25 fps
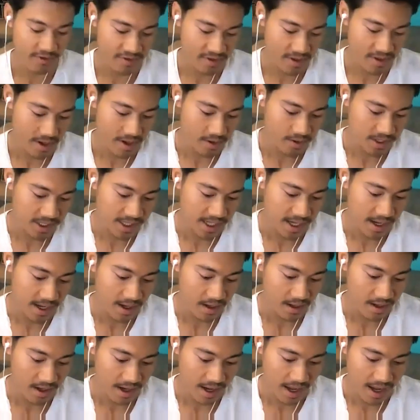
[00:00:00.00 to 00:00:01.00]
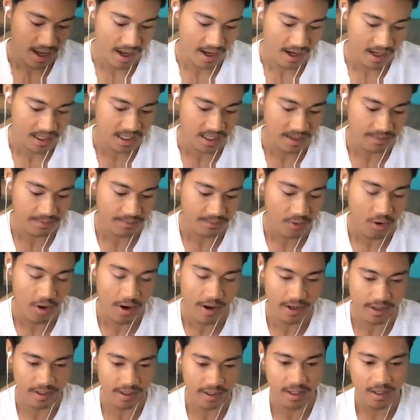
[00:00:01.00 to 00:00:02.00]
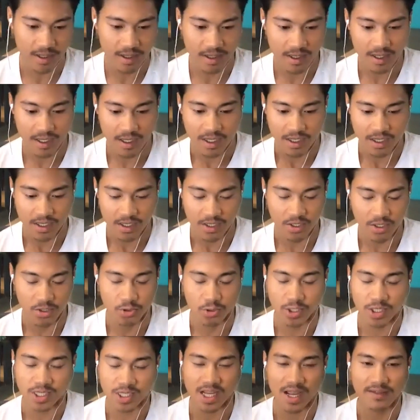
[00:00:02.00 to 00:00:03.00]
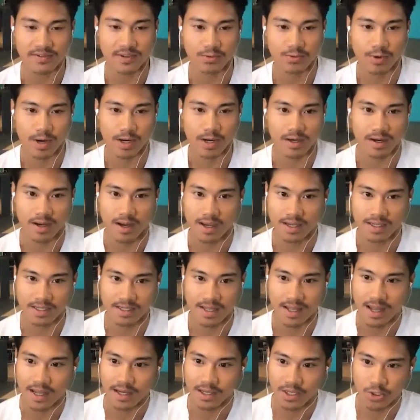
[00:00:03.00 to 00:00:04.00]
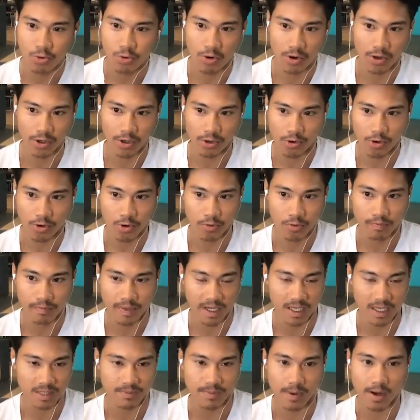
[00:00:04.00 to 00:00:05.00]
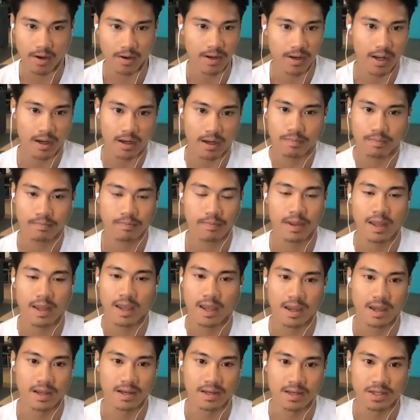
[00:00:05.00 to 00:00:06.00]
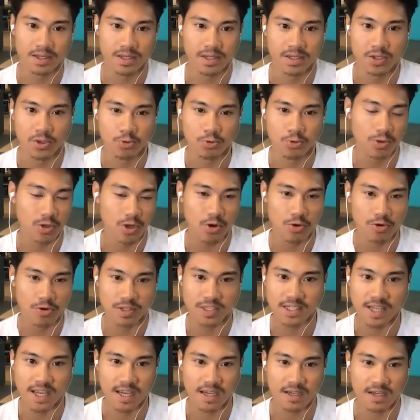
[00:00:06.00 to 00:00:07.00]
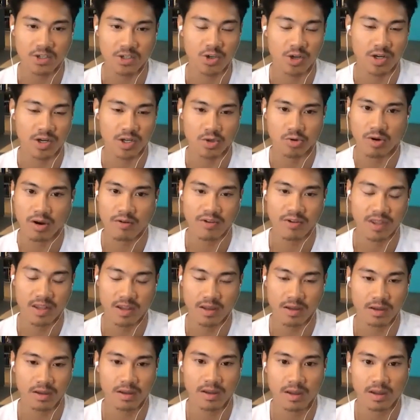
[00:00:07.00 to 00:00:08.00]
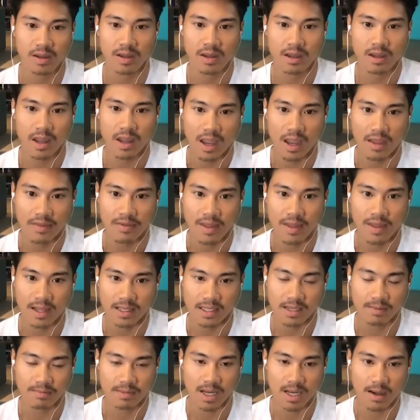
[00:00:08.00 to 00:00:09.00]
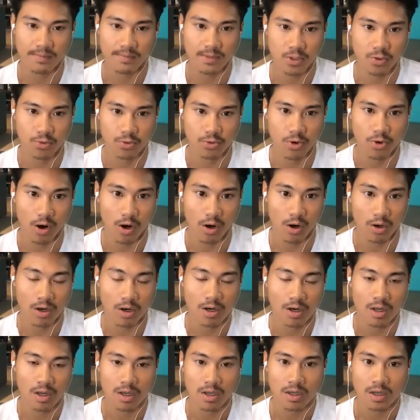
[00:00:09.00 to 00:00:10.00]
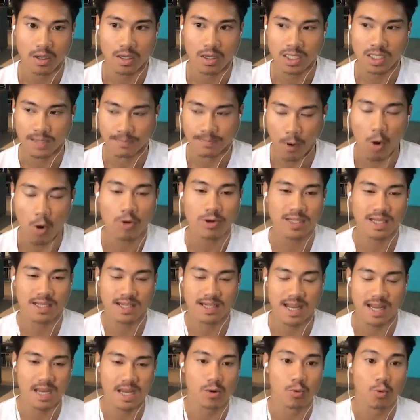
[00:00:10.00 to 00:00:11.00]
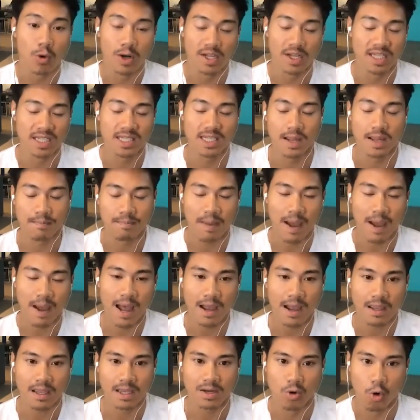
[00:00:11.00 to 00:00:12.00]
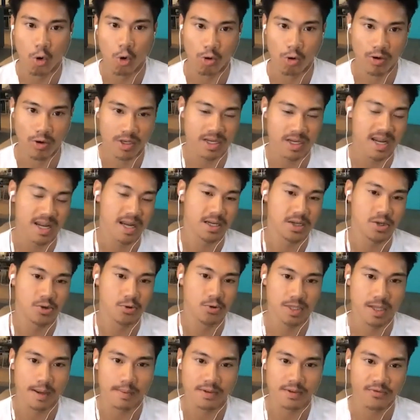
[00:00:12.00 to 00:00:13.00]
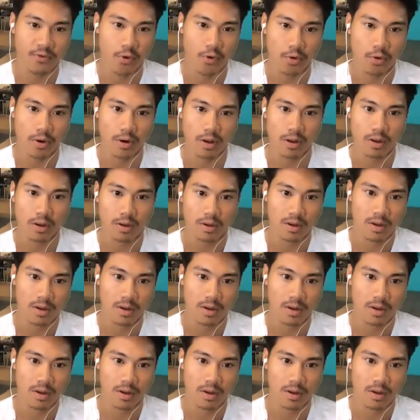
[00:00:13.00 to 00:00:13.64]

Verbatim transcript: everything that you said. And at some point, you just have to recognize that you are your own biggest bottleneck, and you will go insane trying to do everything. And that sometimes you are supposed to take one step back in order to take two steps forward.